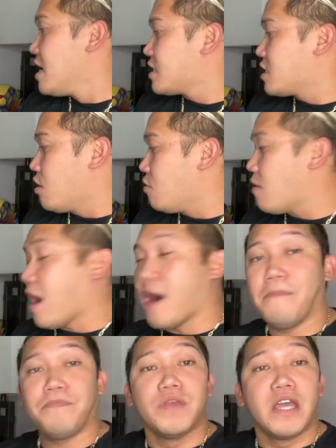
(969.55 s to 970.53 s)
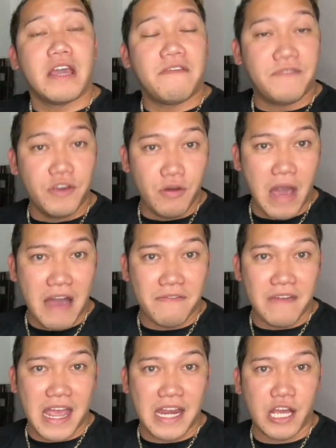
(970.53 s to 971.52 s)
So if you
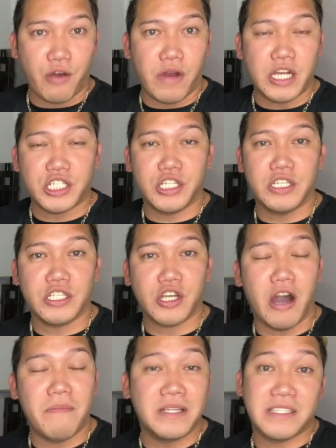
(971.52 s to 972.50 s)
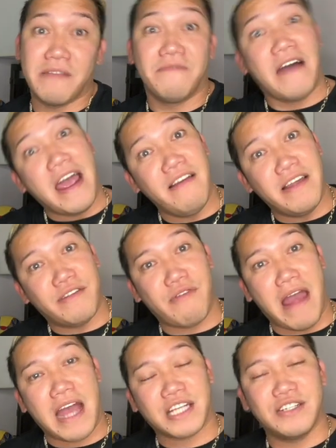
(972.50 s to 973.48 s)
have any questions, comments, and violent
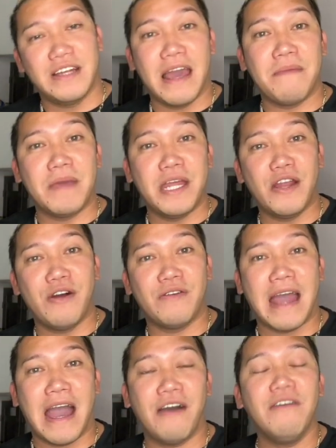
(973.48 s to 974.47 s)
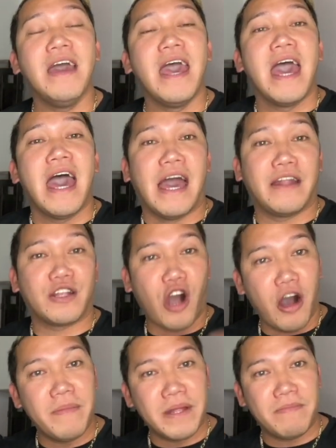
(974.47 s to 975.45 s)
reaction, let me know now and
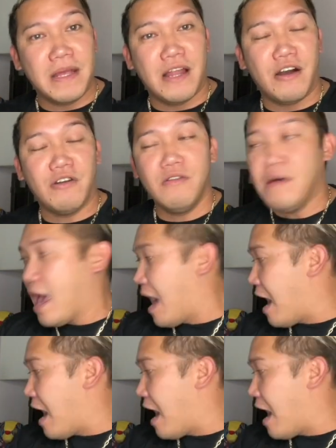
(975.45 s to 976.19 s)
comment below.